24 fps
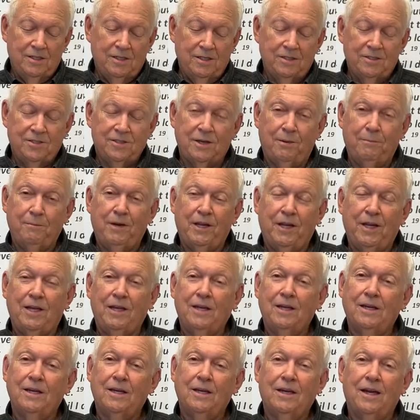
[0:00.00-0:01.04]
somebody
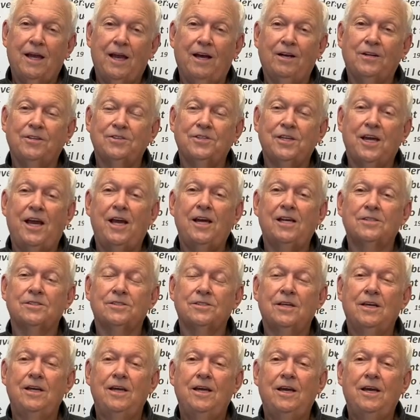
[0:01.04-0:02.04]
else has.